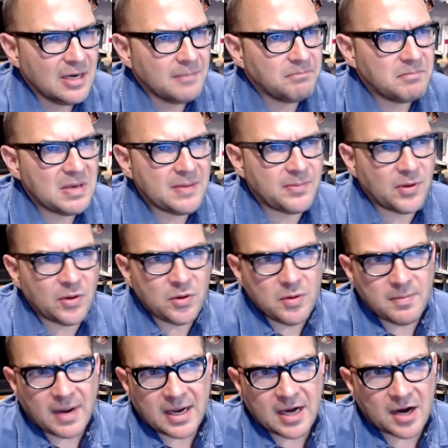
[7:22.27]
People who
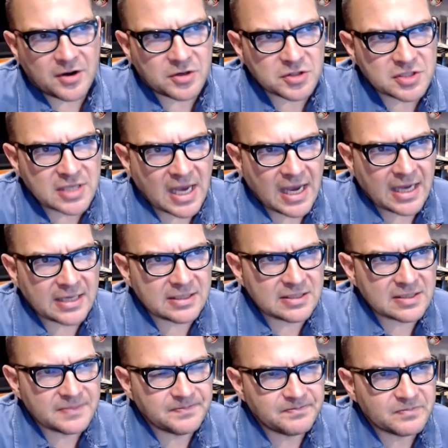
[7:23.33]
might understand
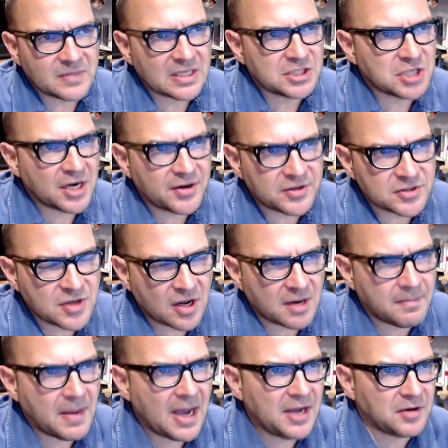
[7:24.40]
that gender is not a
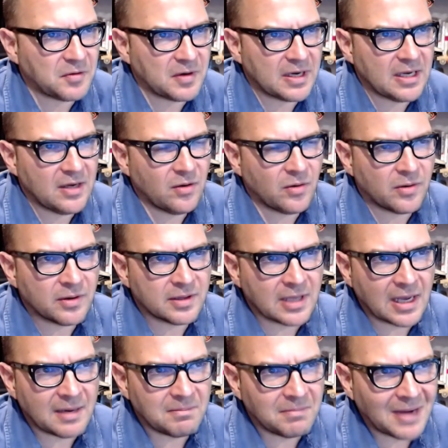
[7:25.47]
binary, or
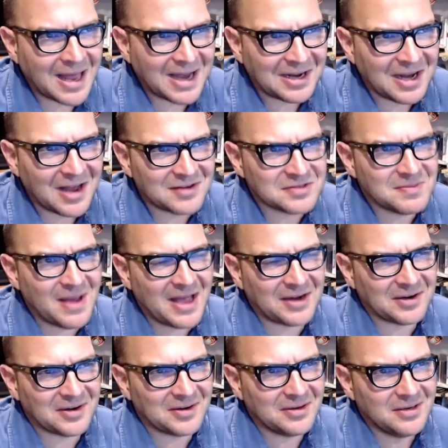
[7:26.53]
that Black Lives
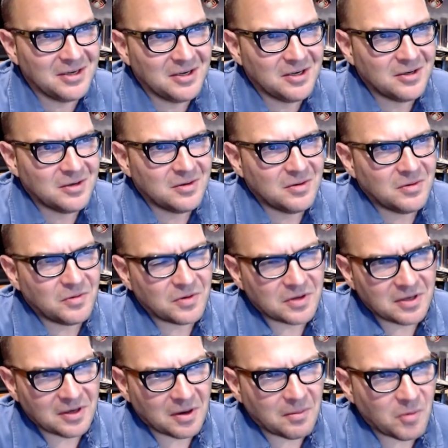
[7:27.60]
Matter, or,
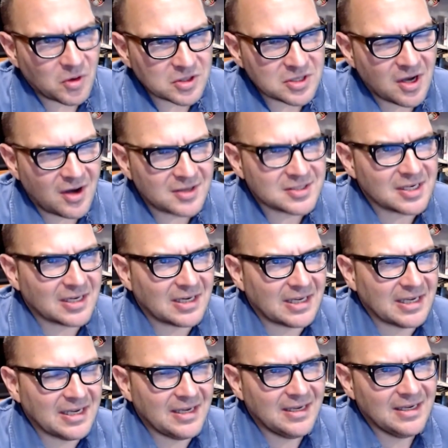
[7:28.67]
more
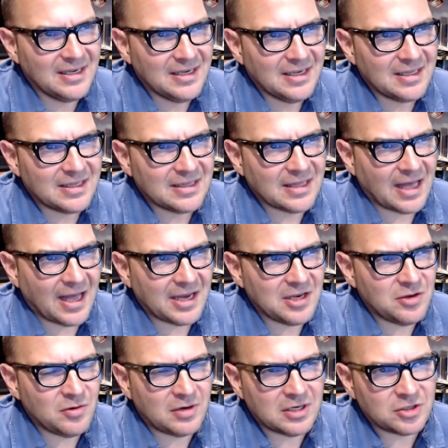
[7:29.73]
toxically, that you
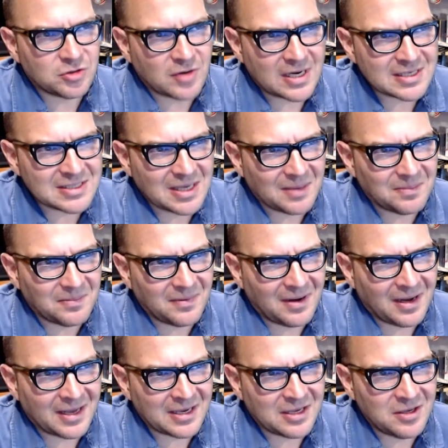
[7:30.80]
can dress up
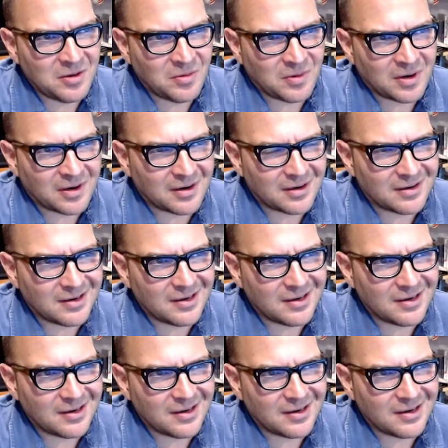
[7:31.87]
like you were